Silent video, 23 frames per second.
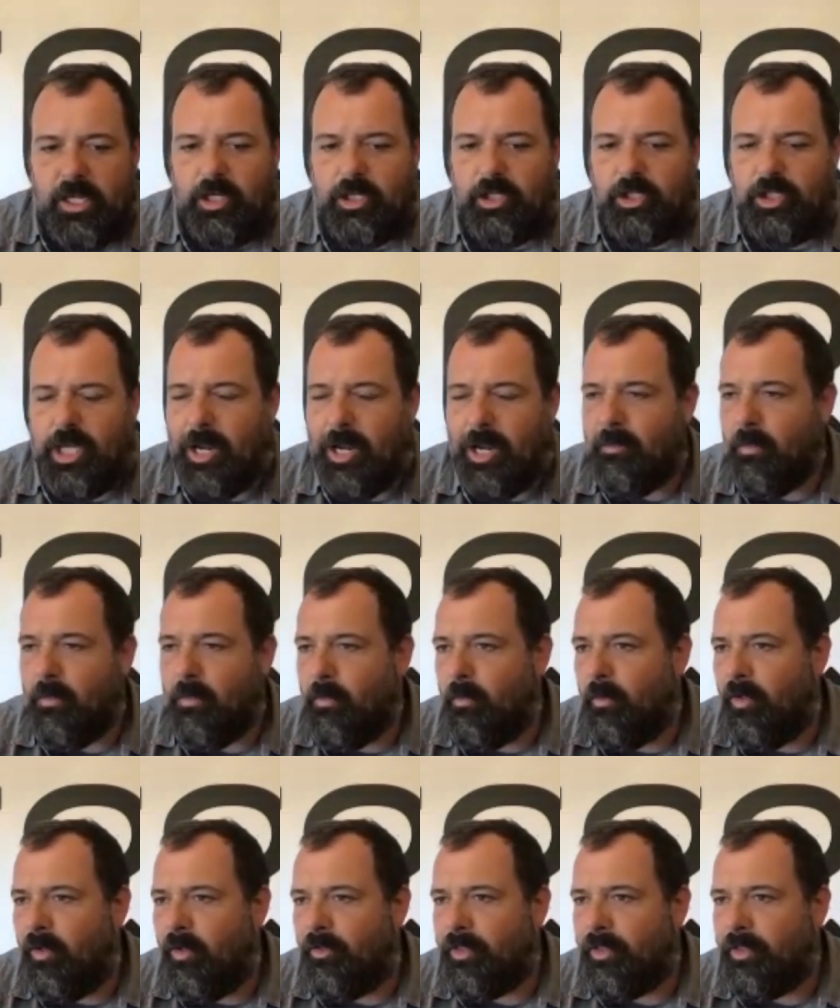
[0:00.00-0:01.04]
General
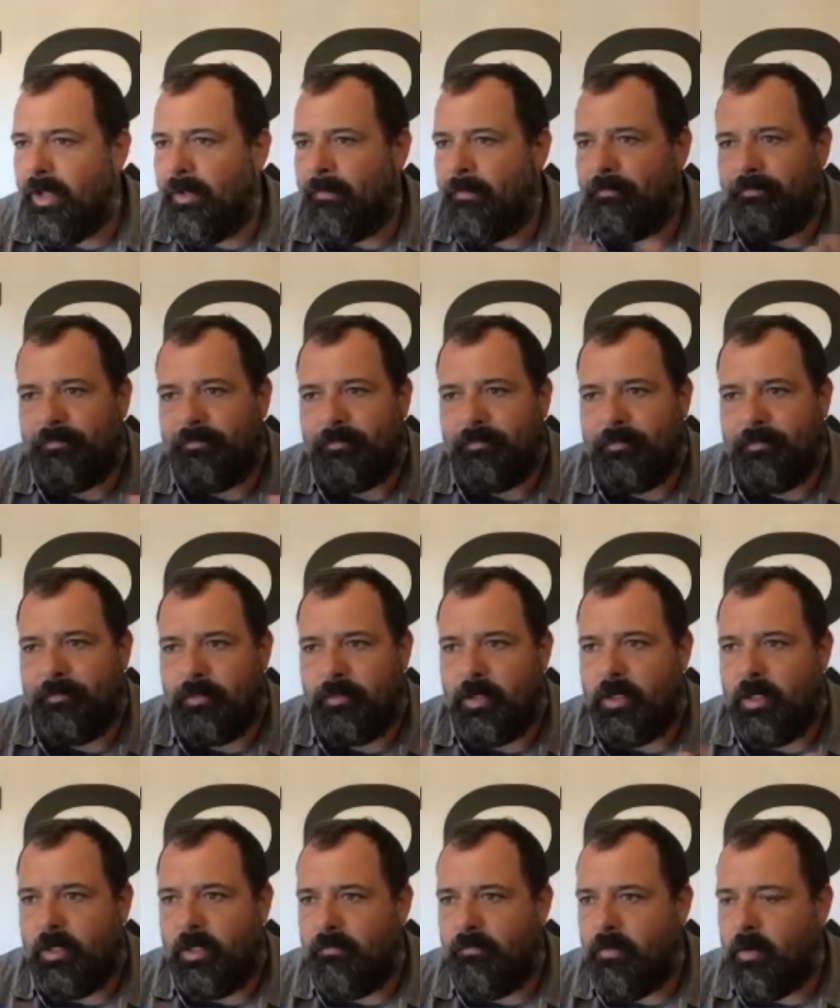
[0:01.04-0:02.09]
rule of thumb
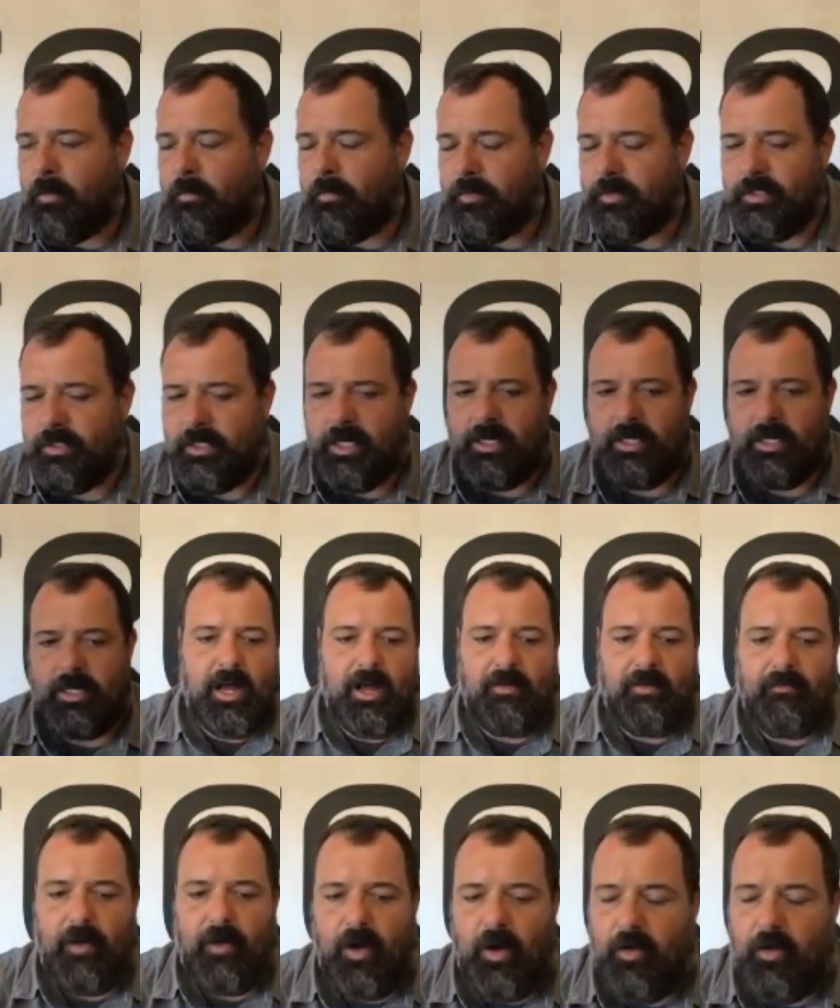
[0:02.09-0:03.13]
34%
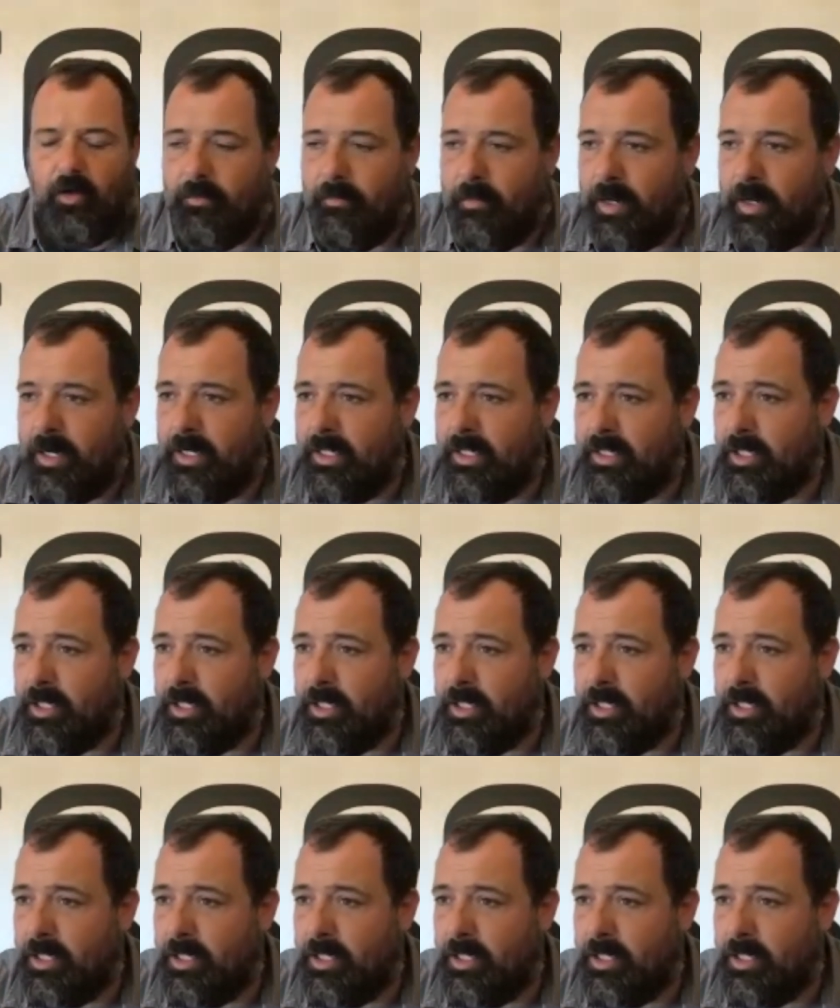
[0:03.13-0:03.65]
of all the money